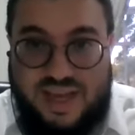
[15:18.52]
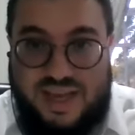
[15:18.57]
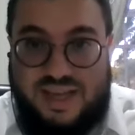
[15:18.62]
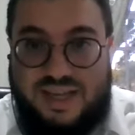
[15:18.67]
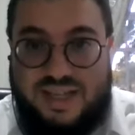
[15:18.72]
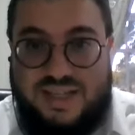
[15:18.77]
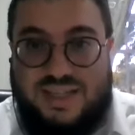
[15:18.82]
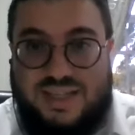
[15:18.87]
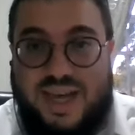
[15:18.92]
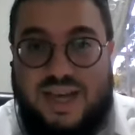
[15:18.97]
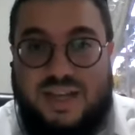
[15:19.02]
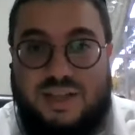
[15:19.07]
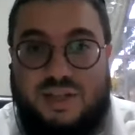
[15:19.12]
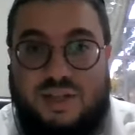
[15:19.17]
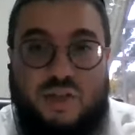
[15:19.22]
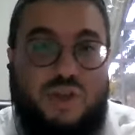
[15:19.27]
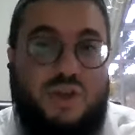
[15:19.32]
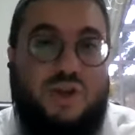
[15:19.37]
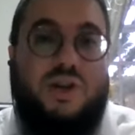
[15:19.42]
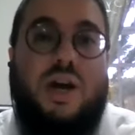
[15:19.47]
He says,
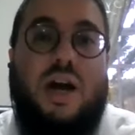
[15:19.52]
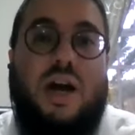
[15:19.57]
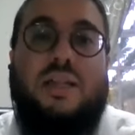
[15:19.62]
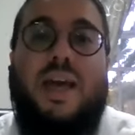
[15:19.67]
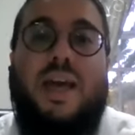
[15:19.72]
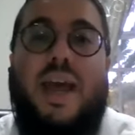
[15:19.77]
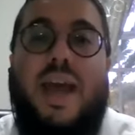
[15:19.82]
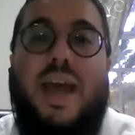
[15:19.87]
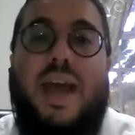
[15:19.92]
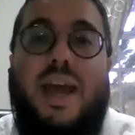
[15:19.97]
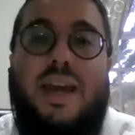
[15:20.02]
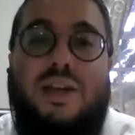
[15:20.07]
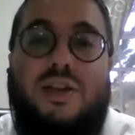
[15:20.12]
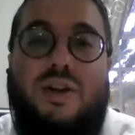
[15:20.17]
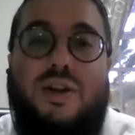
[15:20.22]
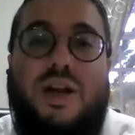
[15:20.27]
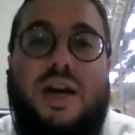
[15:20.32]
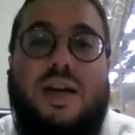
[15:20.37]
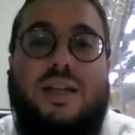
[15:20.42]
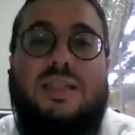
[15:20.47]
You're not hated,
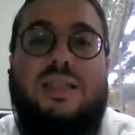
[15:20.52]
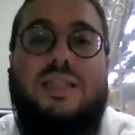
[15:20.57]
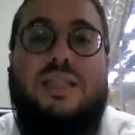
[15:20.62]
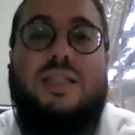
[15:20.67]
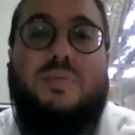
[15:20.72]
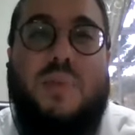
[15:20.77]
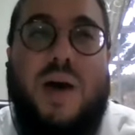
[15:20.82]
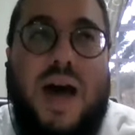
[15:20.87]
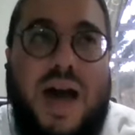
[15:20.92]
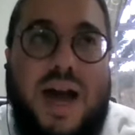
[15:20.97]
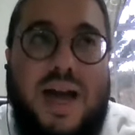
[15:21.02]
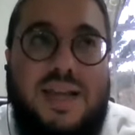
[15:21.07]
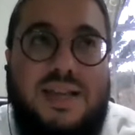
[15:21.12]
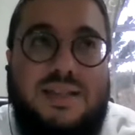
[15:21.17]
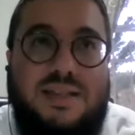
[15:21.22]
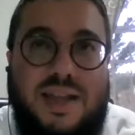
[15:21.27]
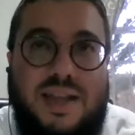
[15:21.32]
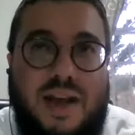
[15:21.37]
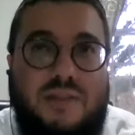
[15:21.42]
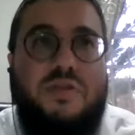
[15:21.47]
you're not
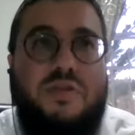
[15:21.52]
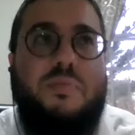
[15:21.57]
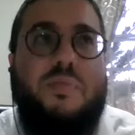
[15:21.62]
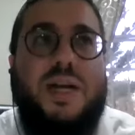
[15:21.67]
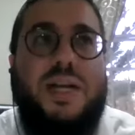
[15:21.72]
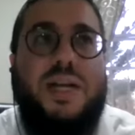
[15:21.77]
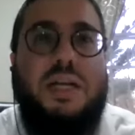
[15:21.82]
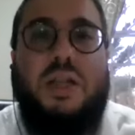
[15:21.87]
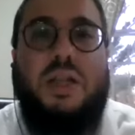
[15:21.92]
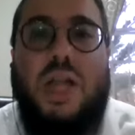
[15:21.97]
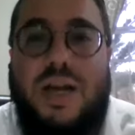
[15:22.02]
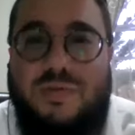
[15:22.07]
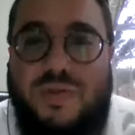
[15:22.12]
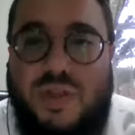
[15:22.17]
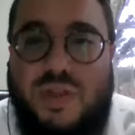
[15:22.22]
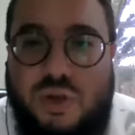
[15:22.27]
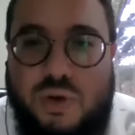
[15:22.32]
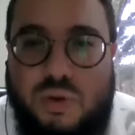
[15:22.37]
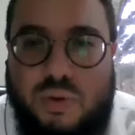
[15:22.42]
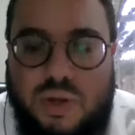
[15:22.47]
despised, everybody
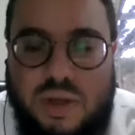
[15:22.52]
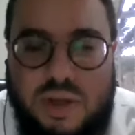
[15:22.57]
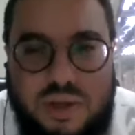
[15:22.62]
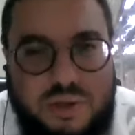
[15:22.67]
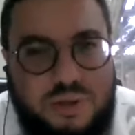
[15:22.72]
loves you.